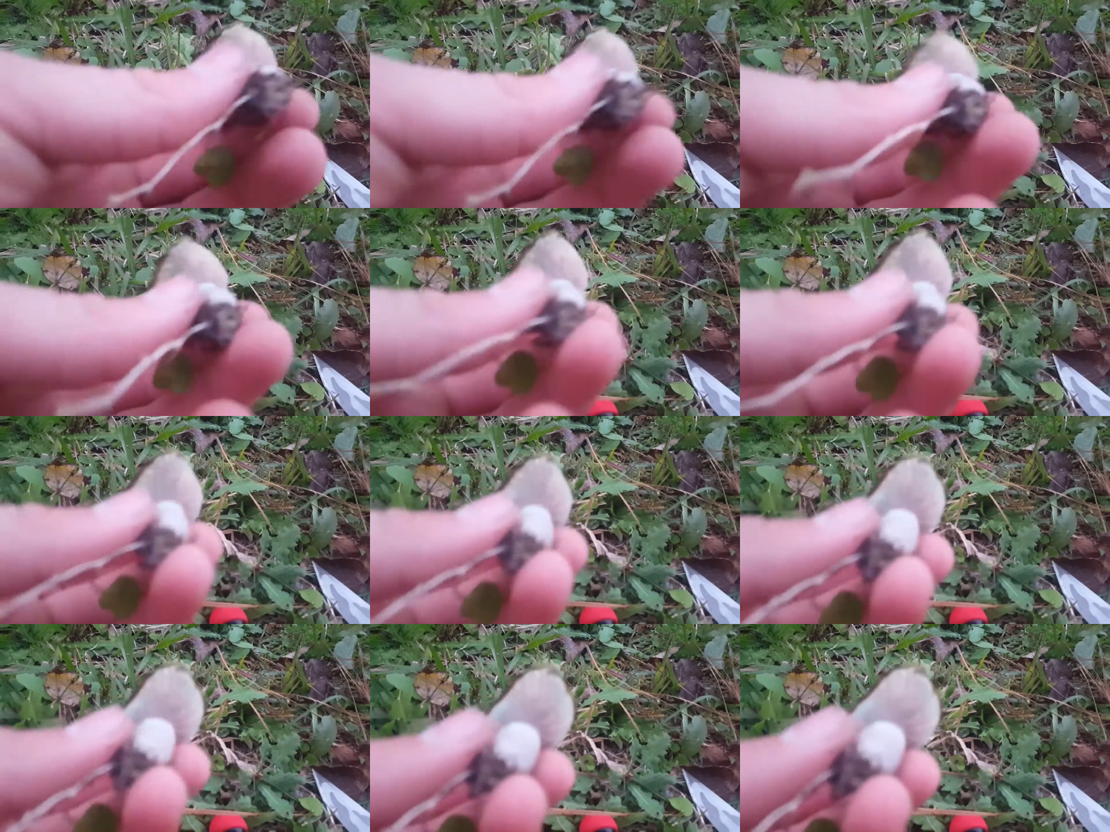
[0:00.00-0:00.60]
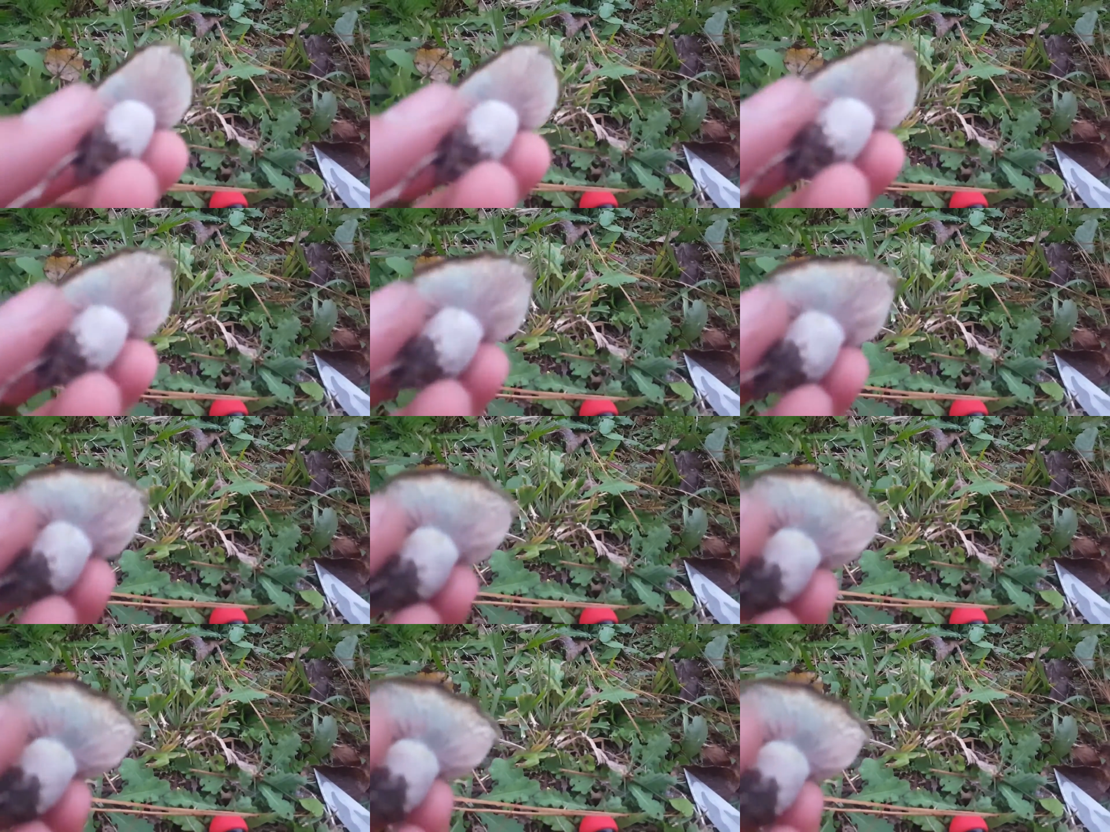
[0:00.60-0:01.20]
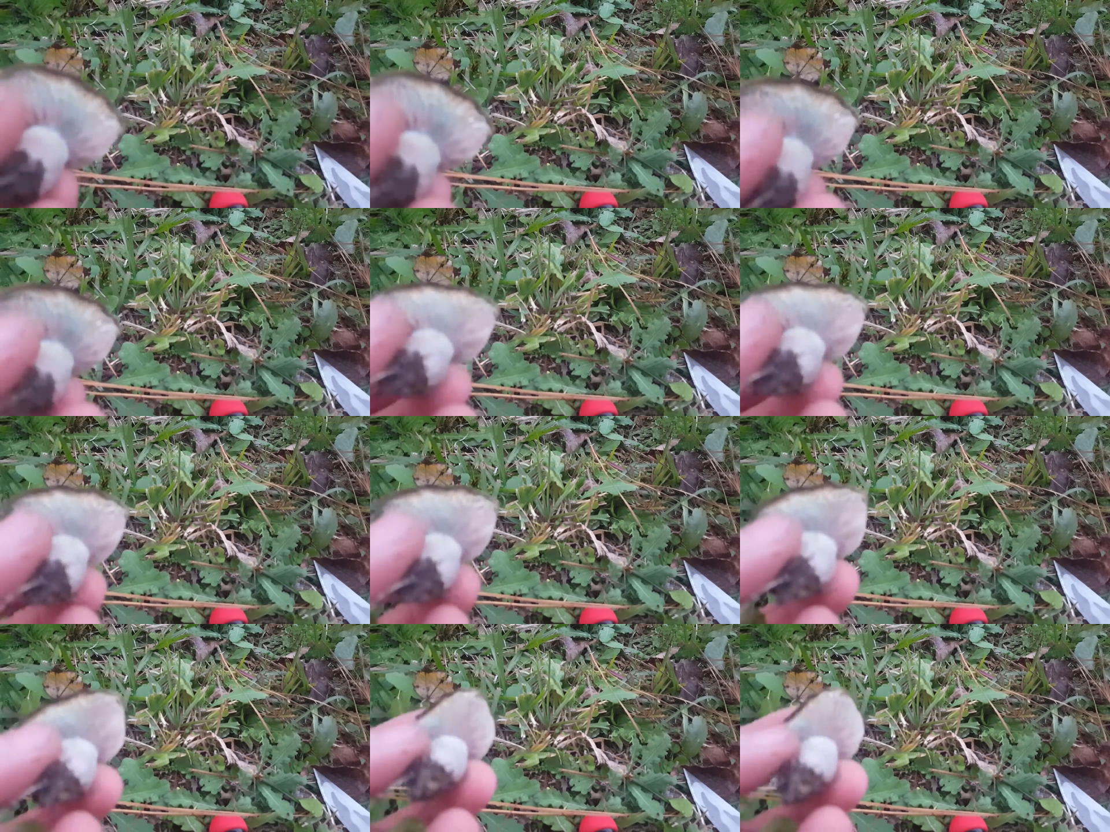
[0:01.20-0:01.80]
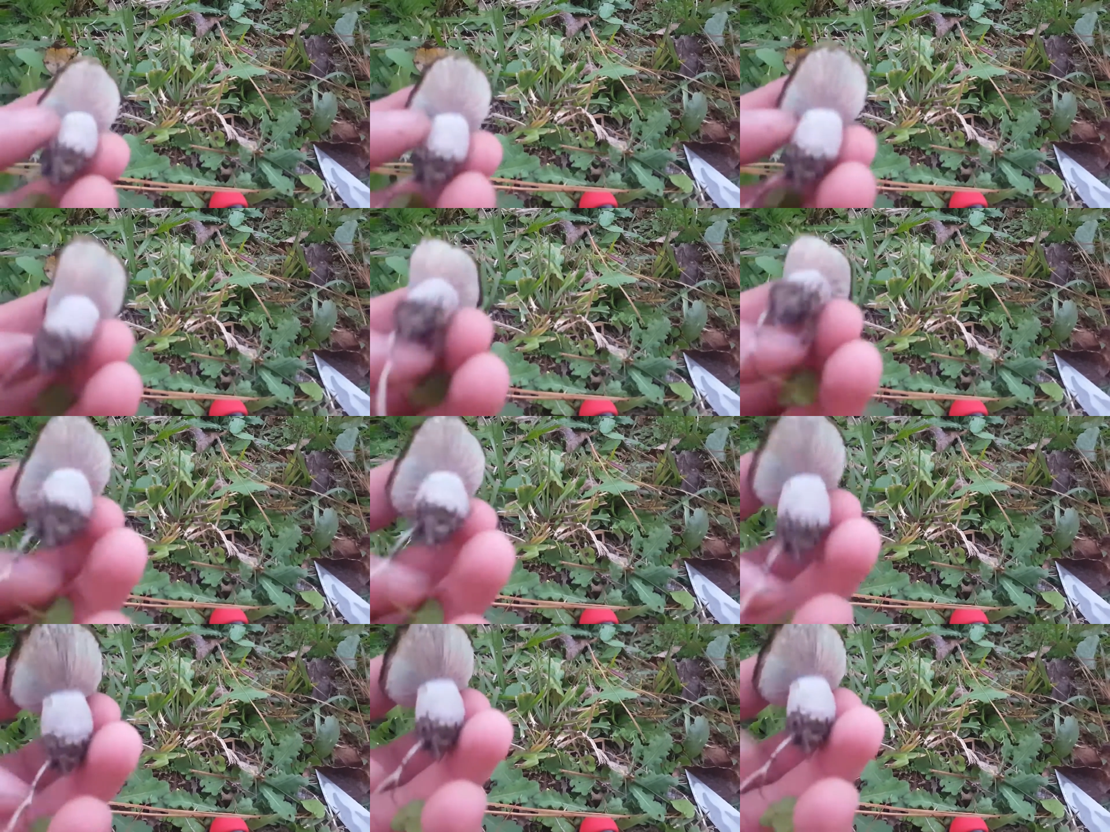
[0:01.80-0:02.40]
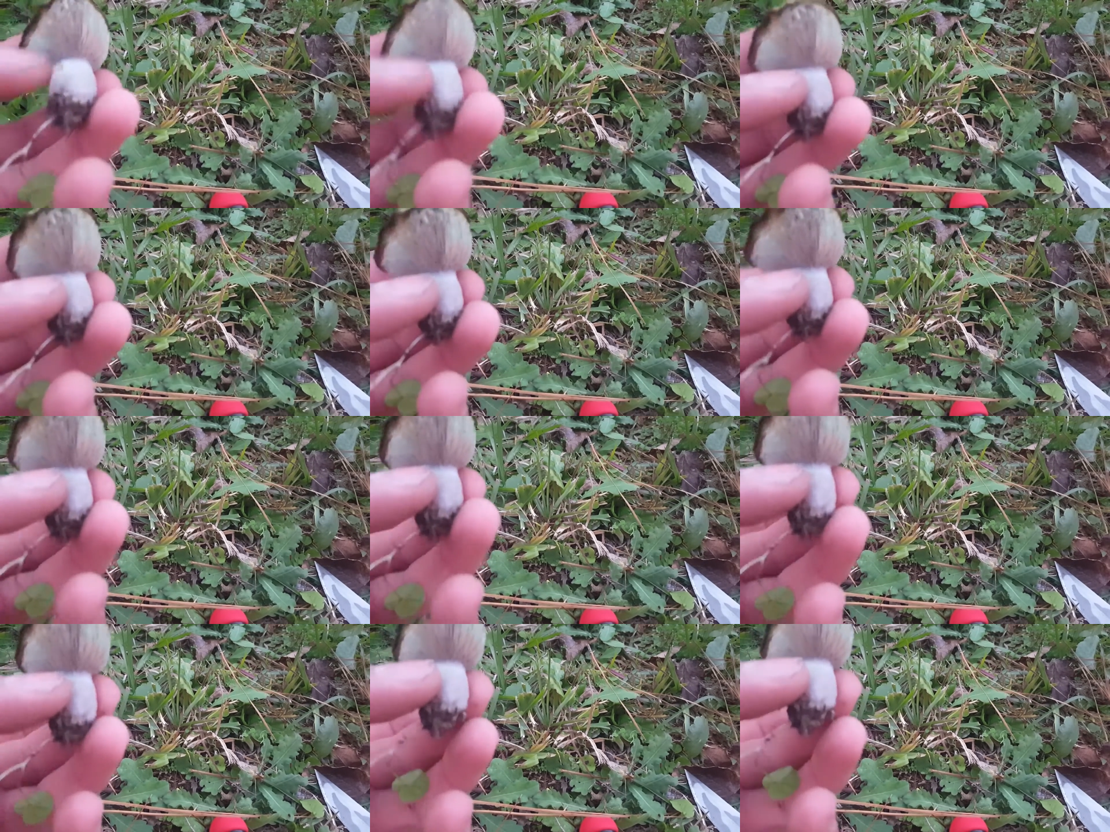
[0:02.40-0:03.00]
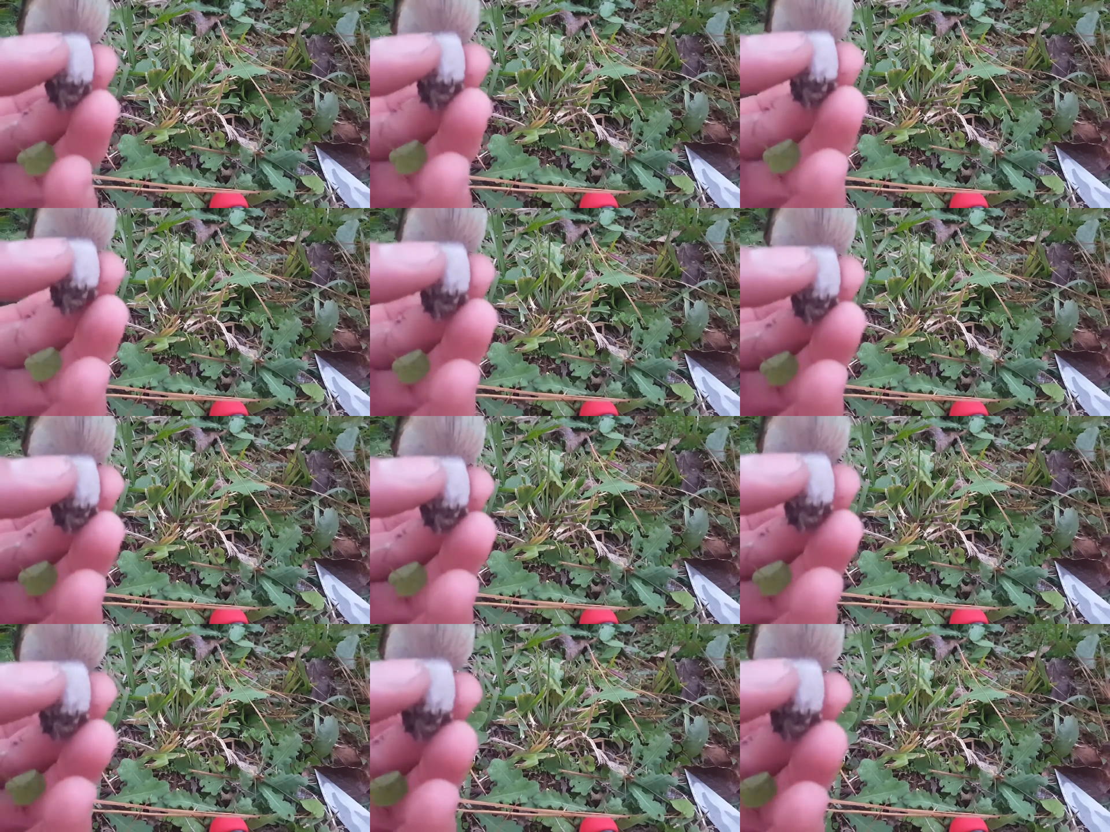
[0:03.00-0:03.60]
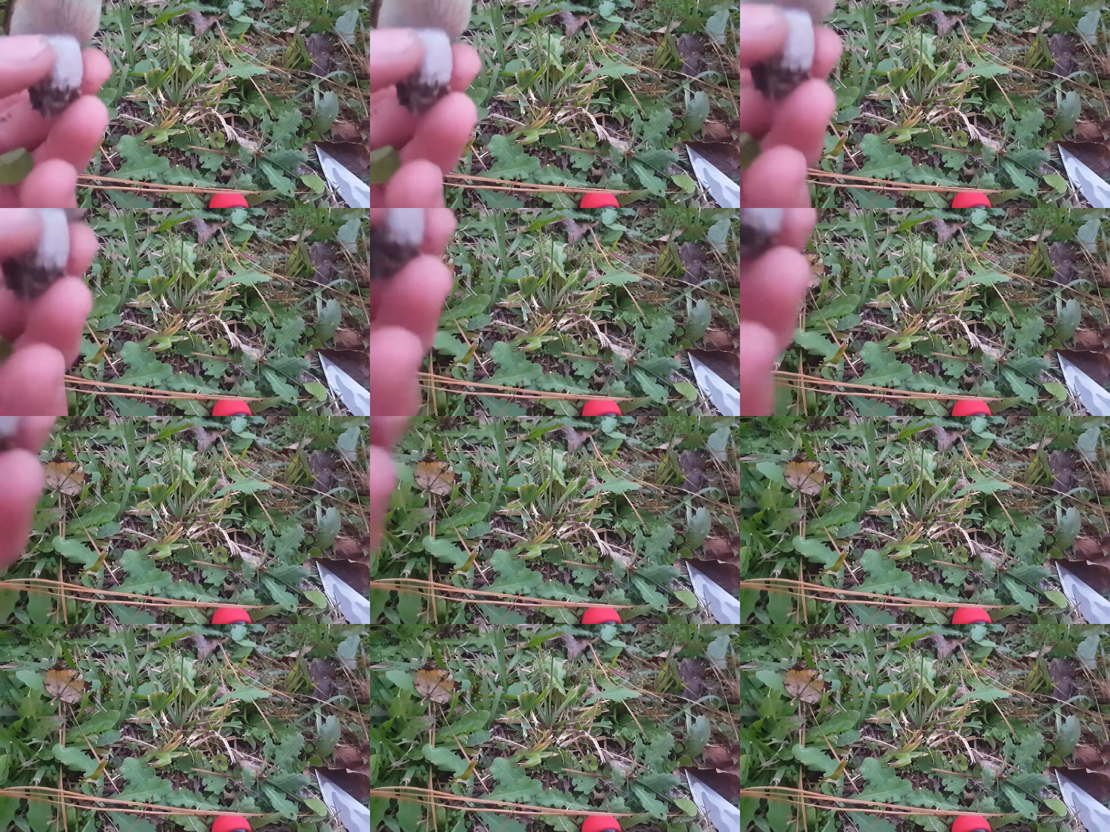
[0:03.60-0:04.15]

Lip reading: (no speaker visible)